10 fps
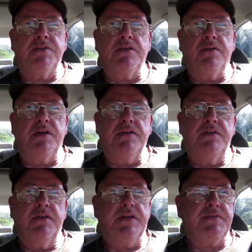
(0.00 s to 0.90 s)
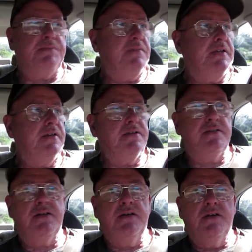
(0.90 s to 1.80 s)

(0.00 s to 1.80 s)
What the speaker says: So I do have some things